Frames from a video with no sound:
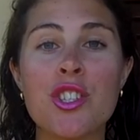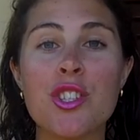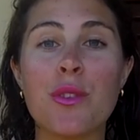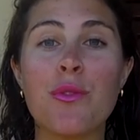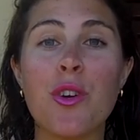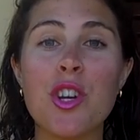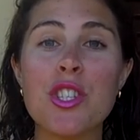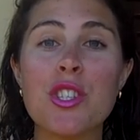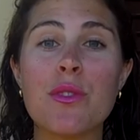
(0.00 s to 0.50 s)
So
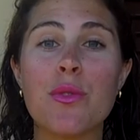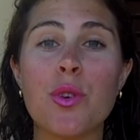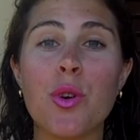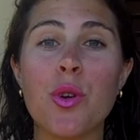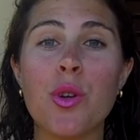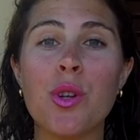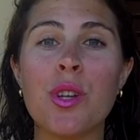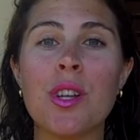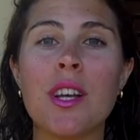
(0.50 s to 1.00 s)
first of
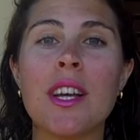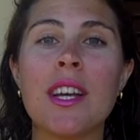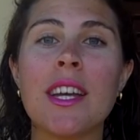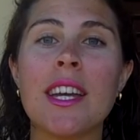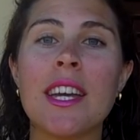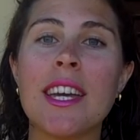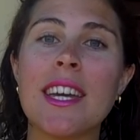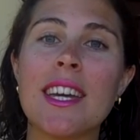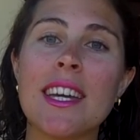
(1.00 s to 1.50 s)
all,
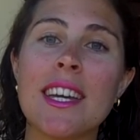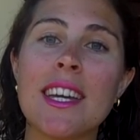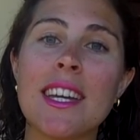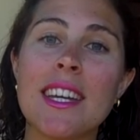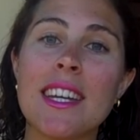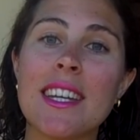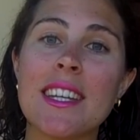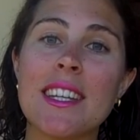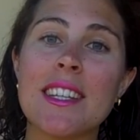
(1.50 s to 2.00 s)
here
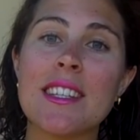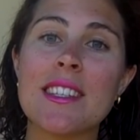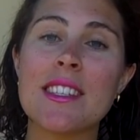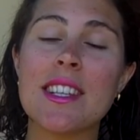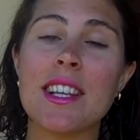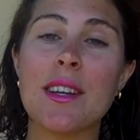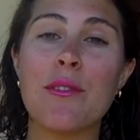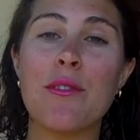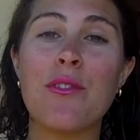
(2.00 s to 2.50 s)

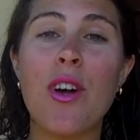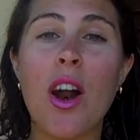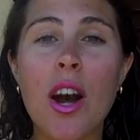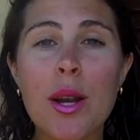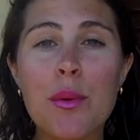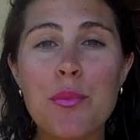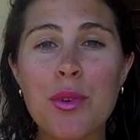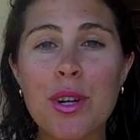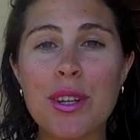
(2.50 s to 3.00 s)
is a
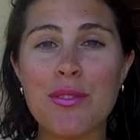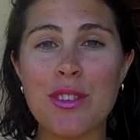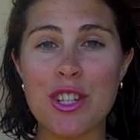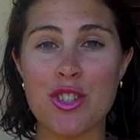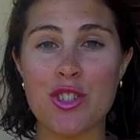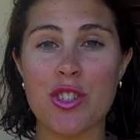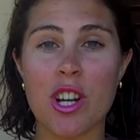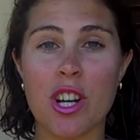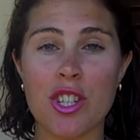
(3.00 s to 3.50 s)
very brief
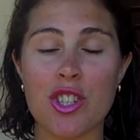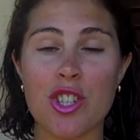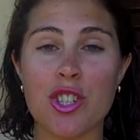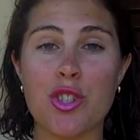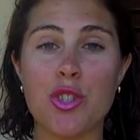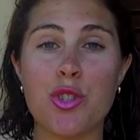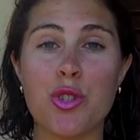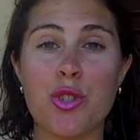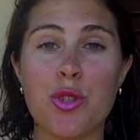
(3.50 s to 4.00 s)

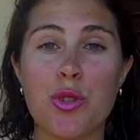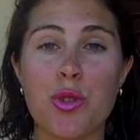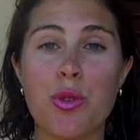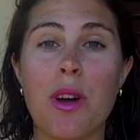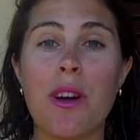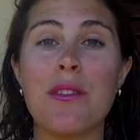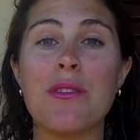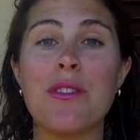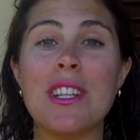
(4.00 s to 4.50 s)
introduction
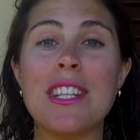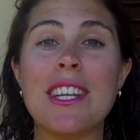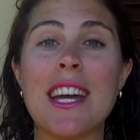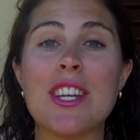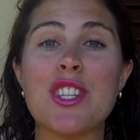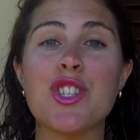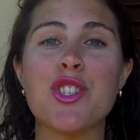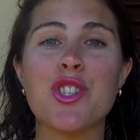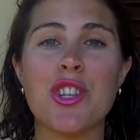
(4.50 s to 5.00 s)
to
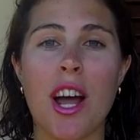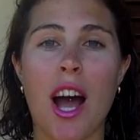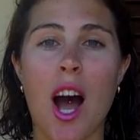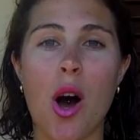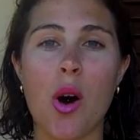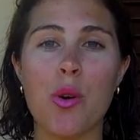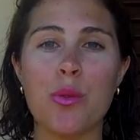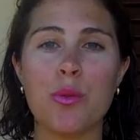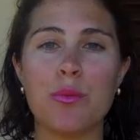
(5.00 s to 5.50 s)
Vigne
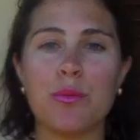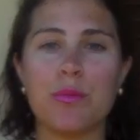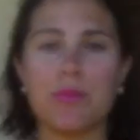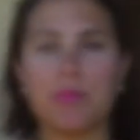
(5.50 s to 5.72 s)
Surrau.